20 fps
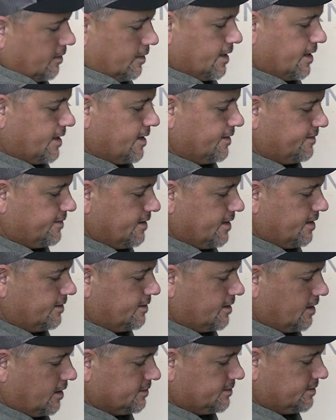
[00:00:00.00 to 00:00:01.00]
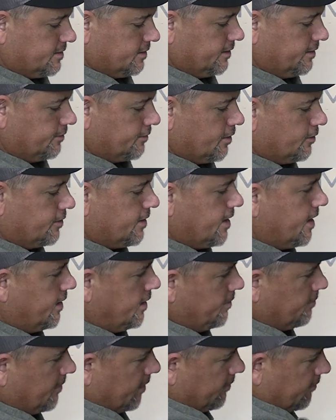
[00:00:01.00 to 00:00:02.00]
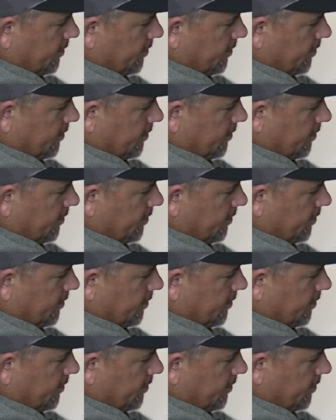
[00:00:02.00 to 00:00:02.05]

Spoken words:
Like I said, constantly rotating my